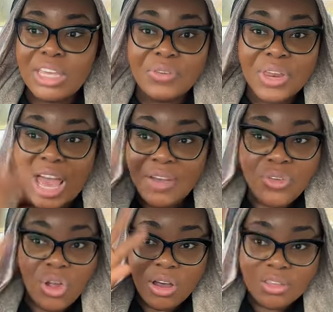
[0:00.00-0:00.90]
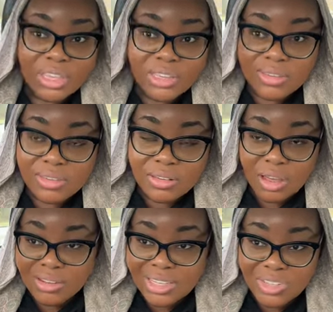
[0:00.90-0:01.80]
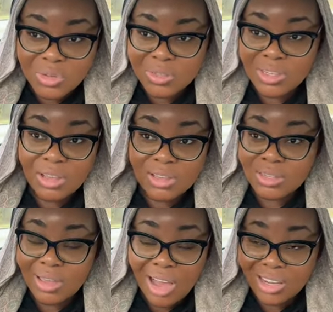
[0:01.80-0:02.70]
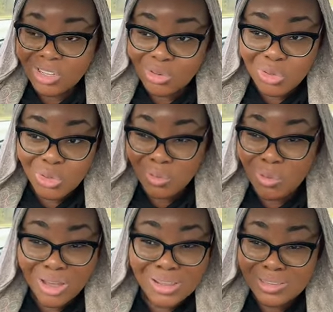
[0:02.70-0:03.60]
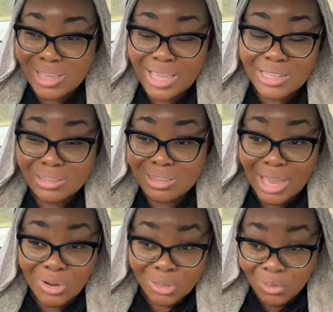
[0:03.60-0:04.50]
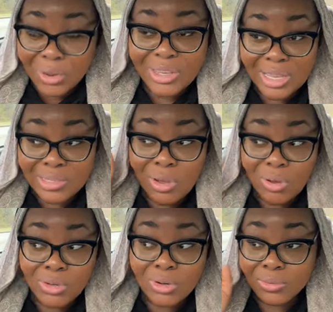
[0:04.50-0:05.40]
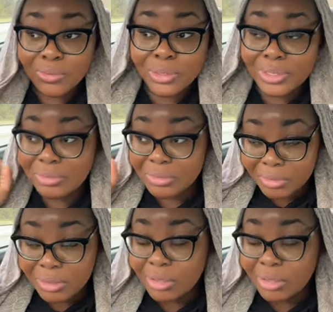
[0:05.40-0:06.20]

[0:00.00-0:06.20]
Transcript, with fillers: Even after all this, all this you see on, on YouTube, all this ends. I know the work he has called her for.